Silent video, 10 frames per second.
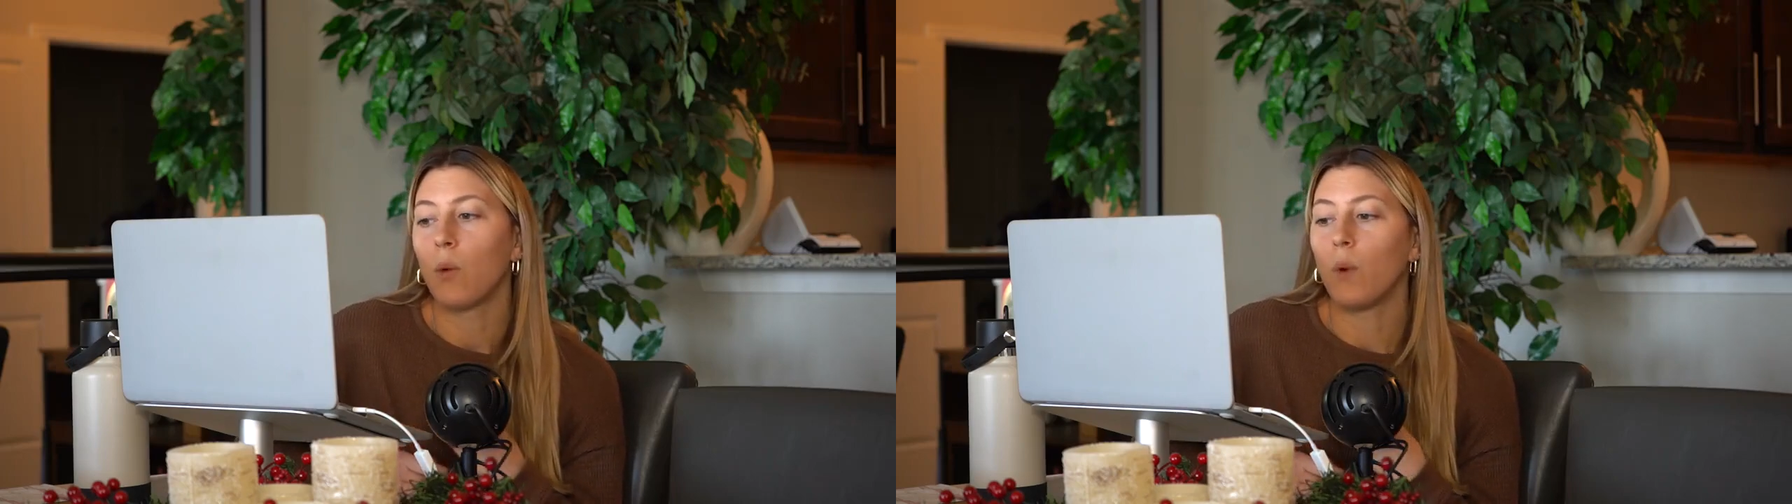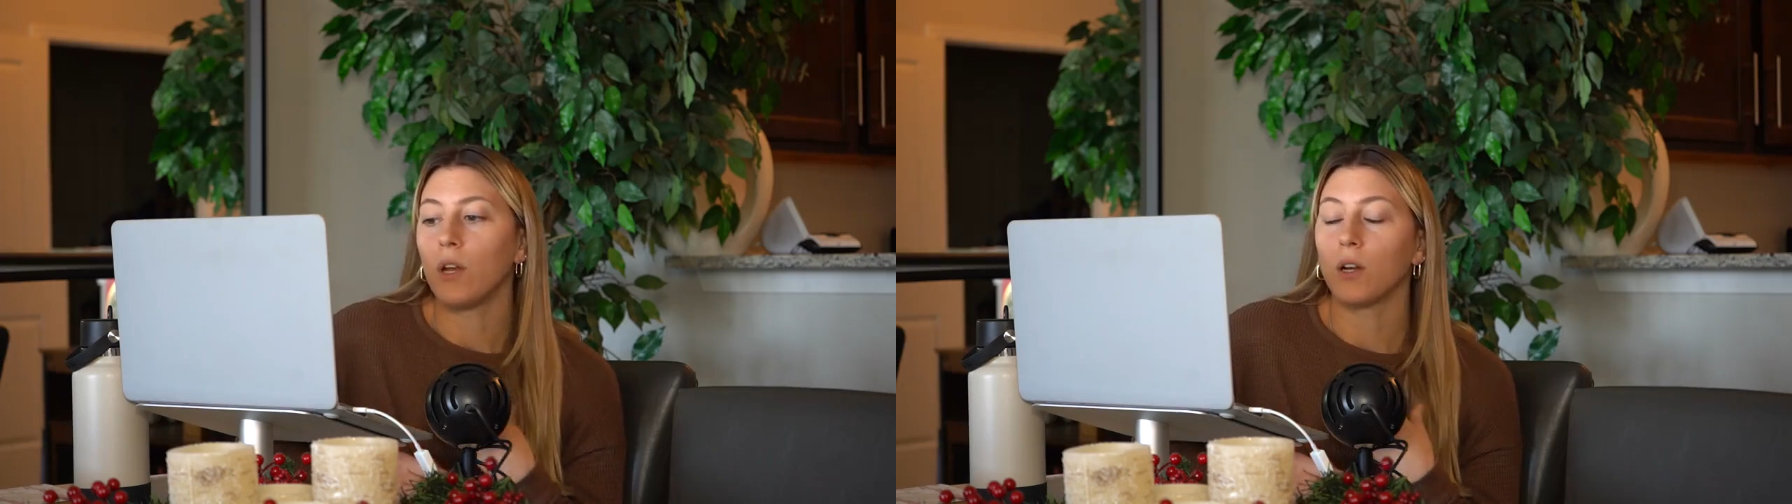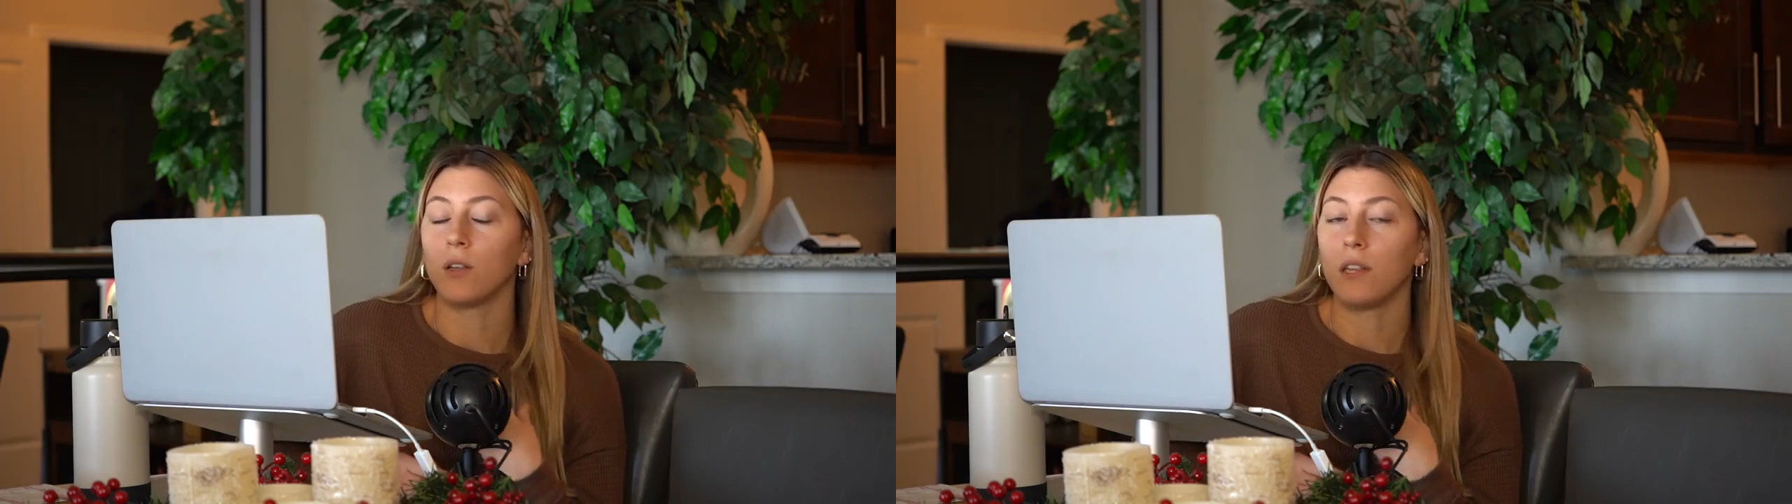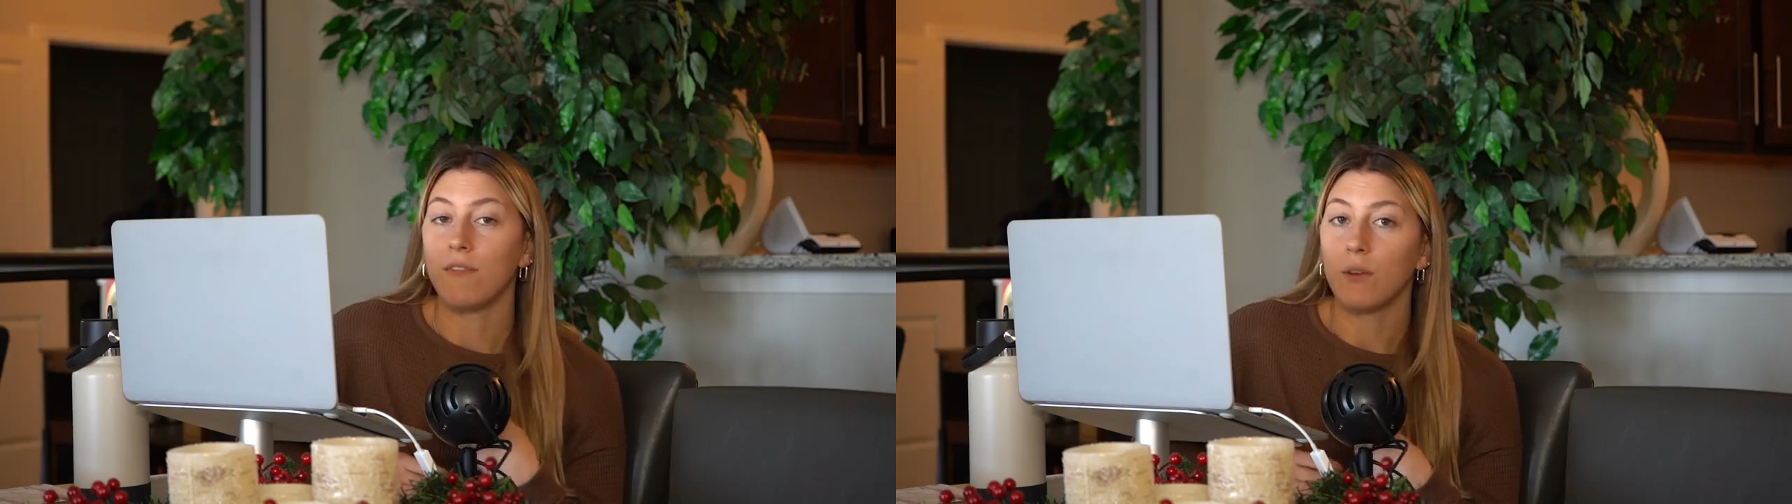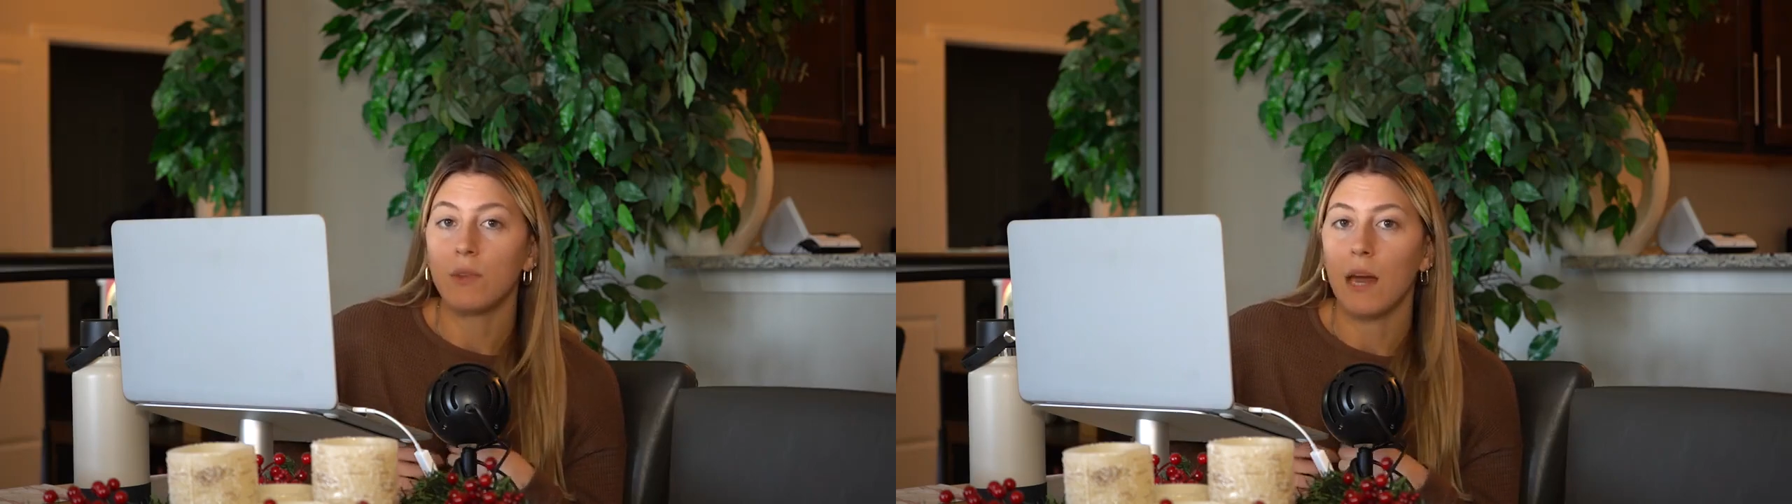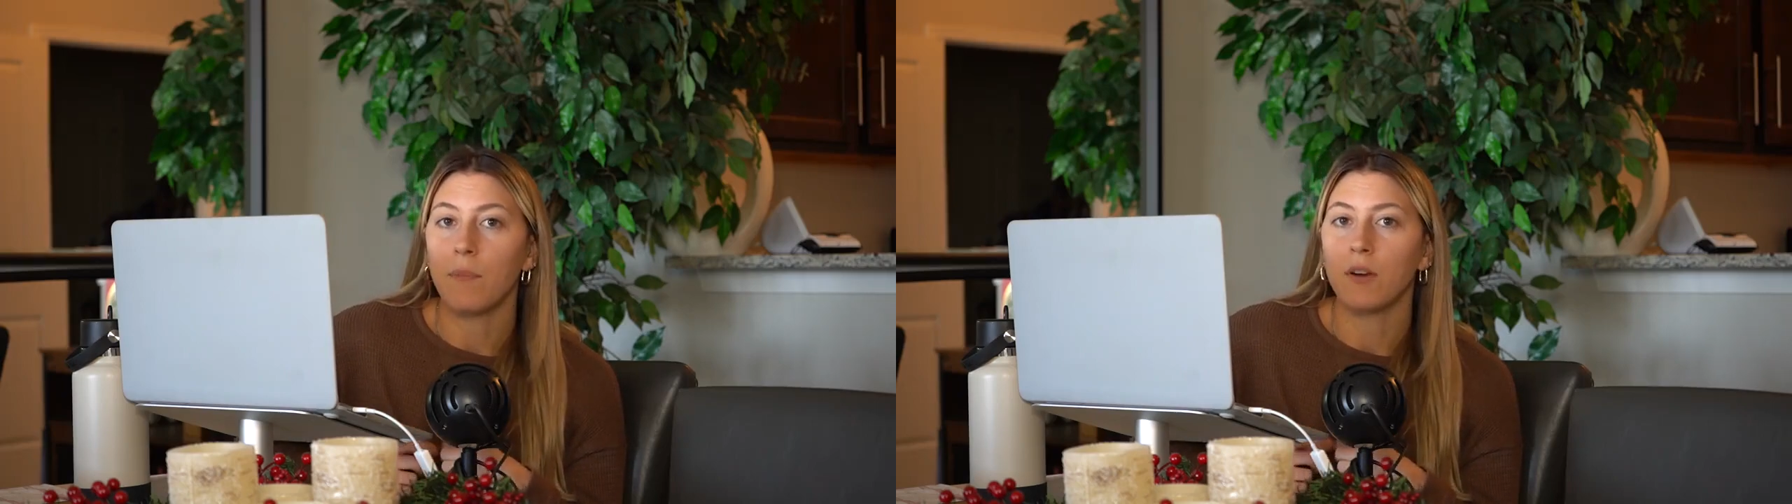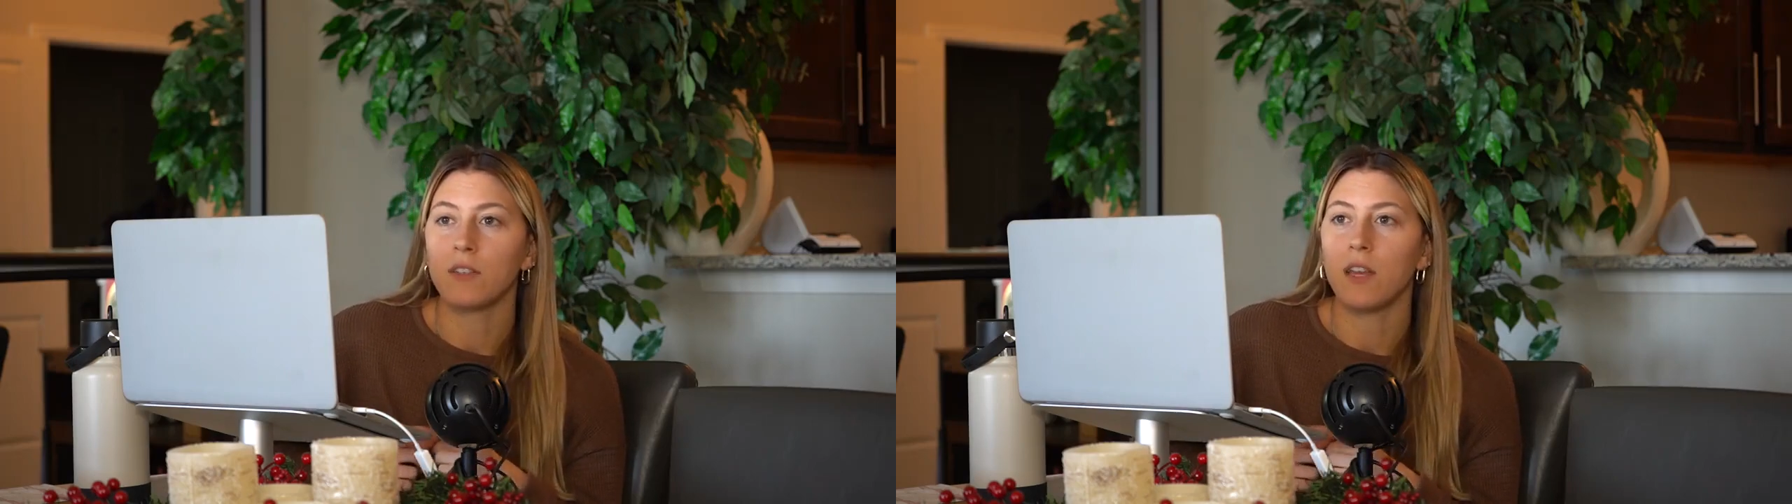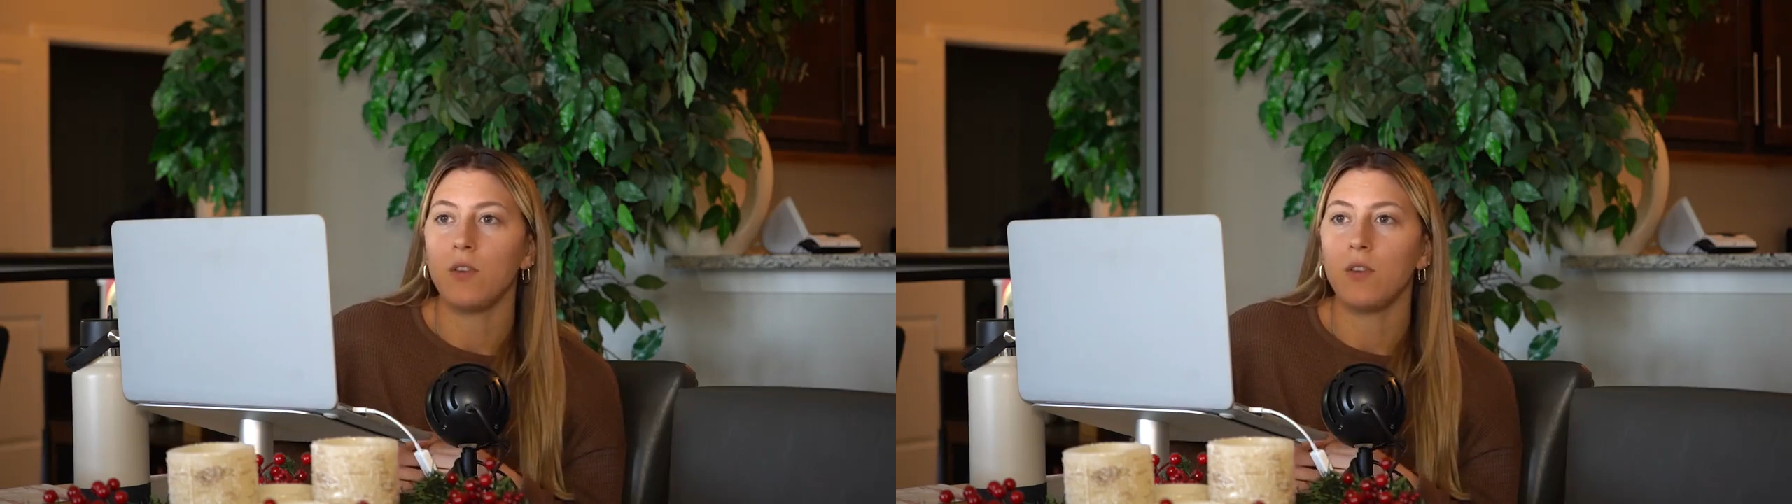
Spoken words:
When you're living with that person,